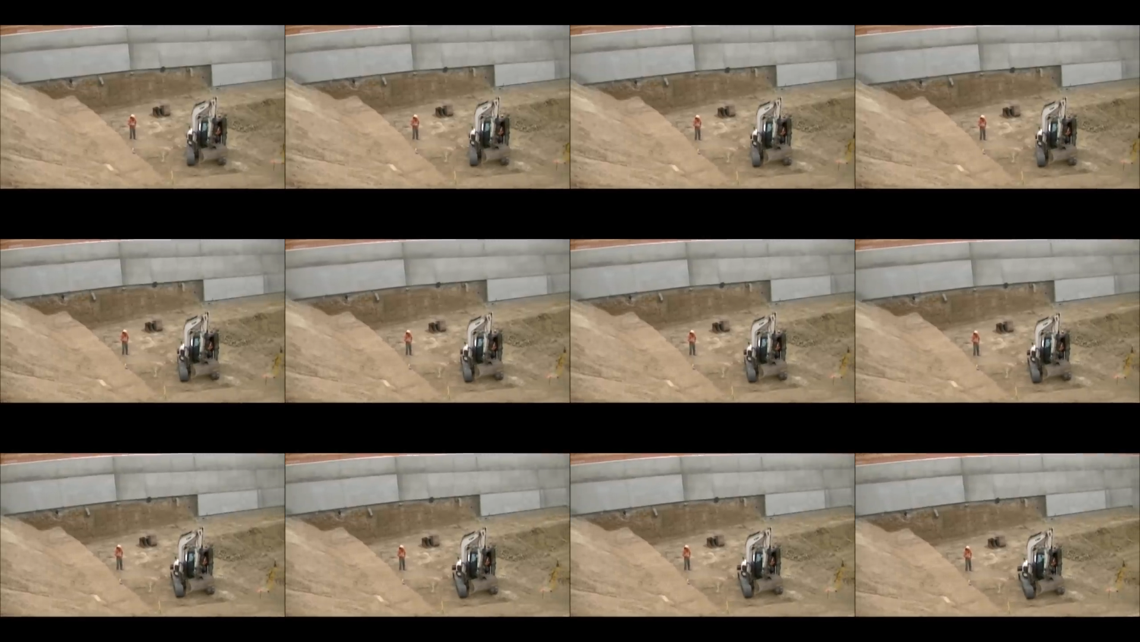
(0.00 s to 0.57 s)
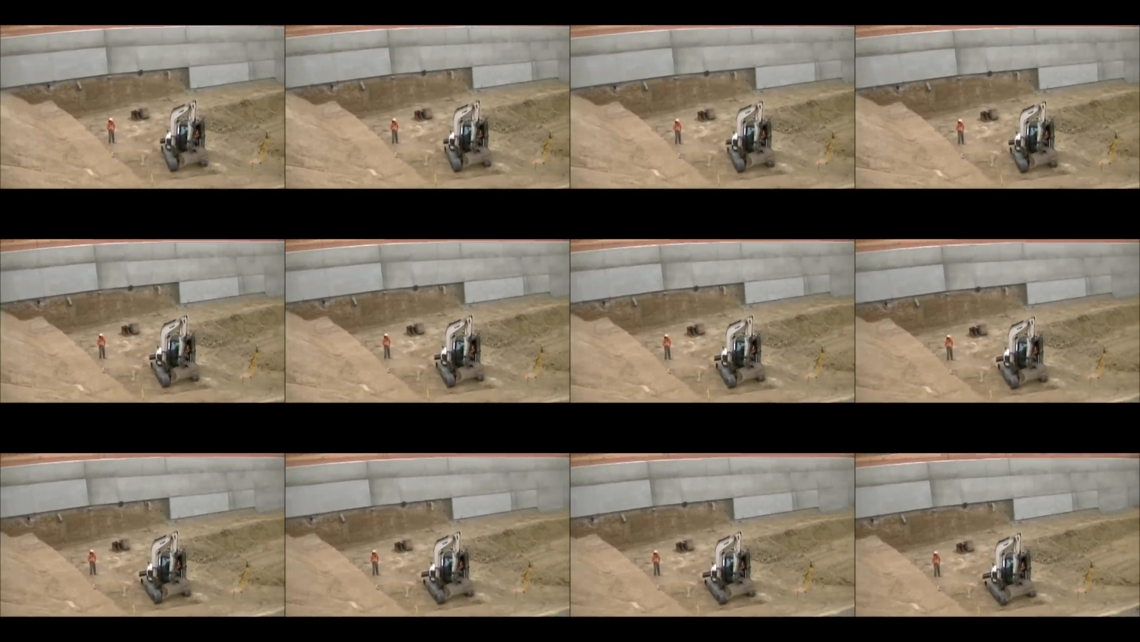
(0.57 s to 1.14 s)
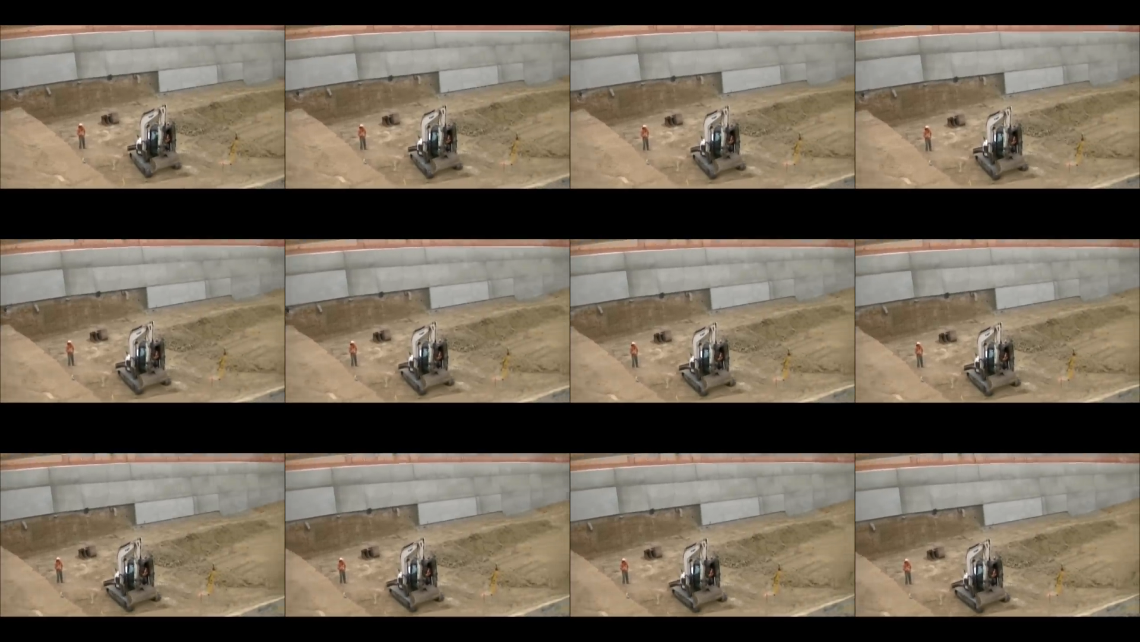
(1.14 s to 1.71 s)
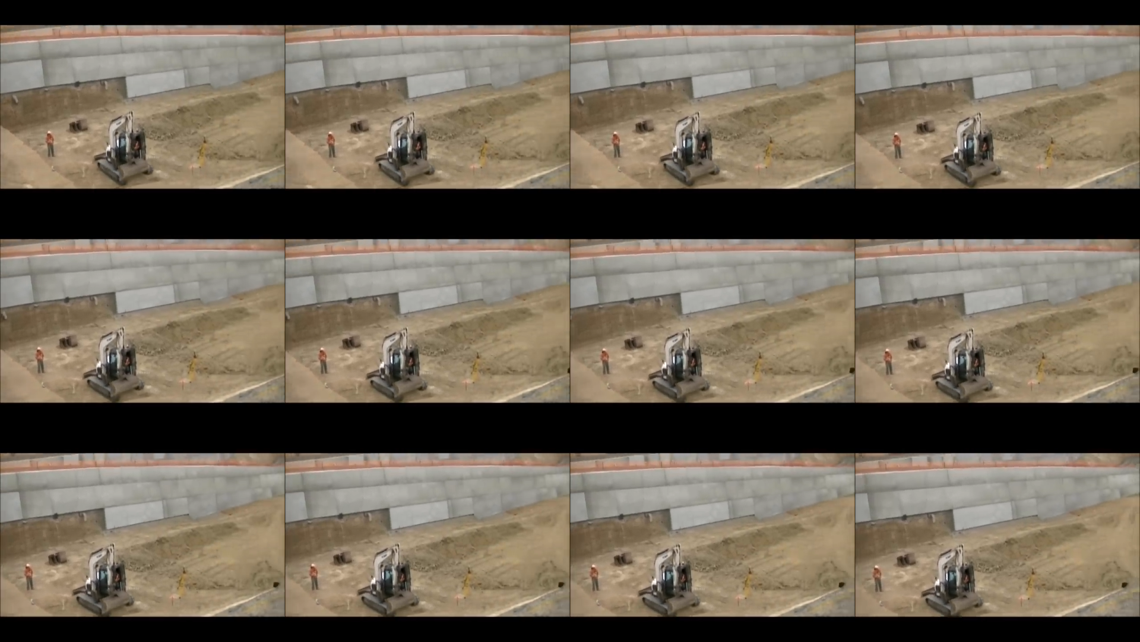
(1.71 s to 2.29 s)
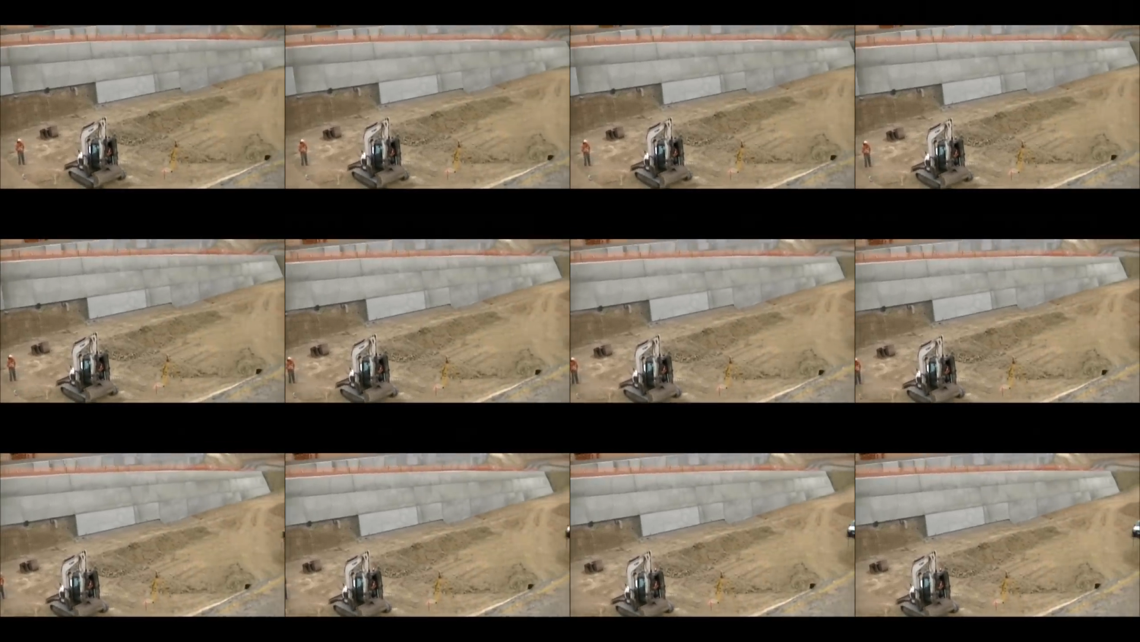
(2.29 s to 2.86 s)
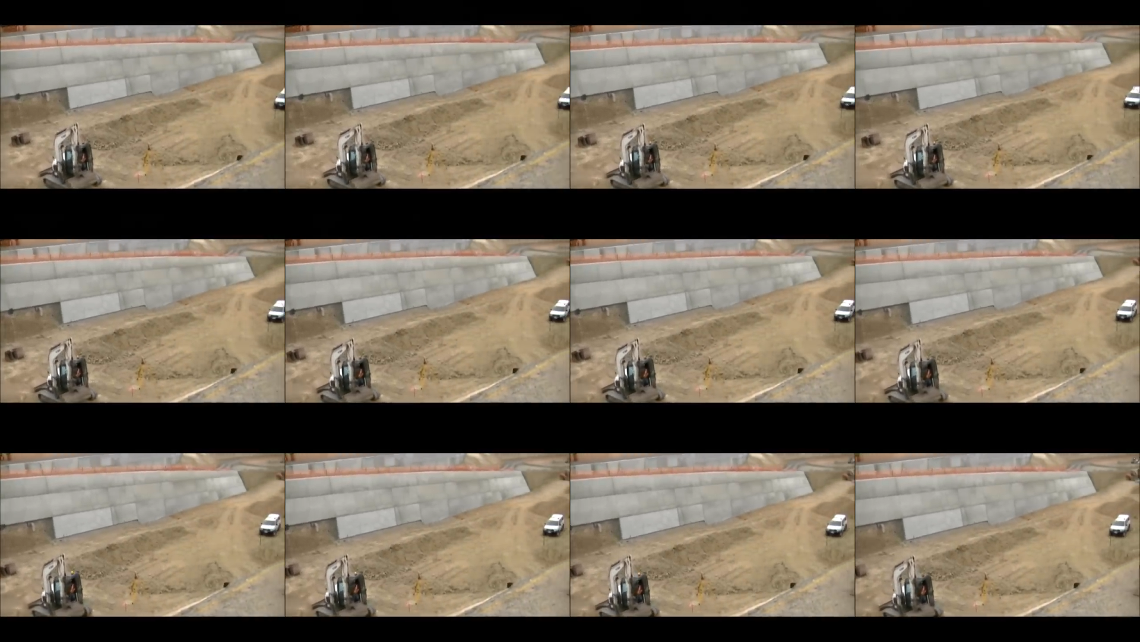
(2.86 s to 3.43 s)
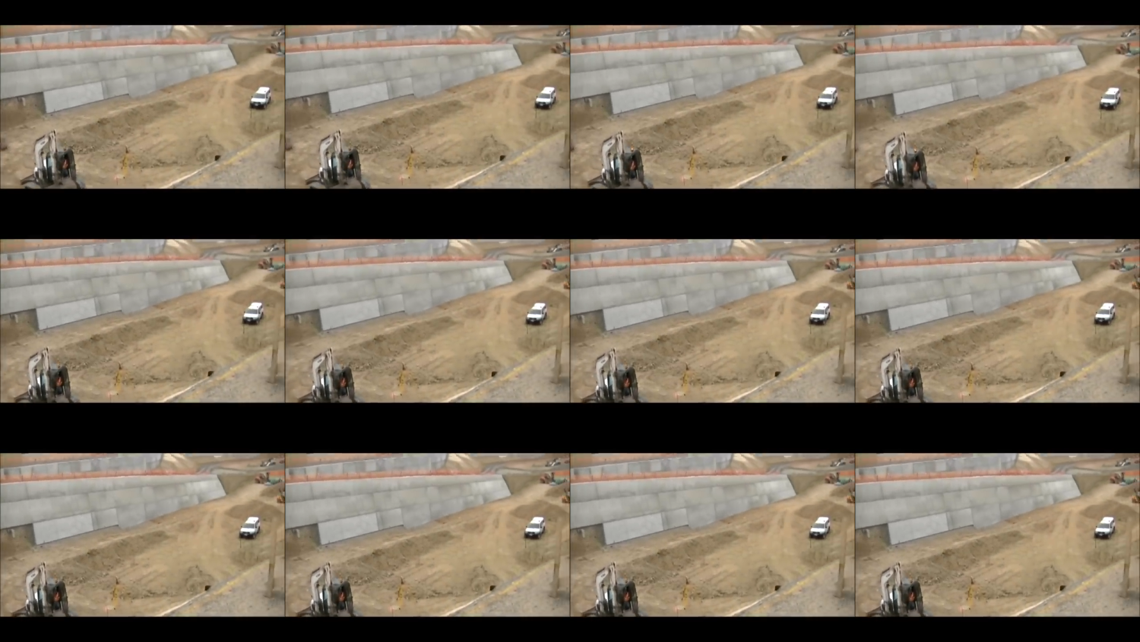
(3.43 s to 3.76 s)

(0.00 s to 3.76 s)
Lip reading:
[unreadable: no face in view]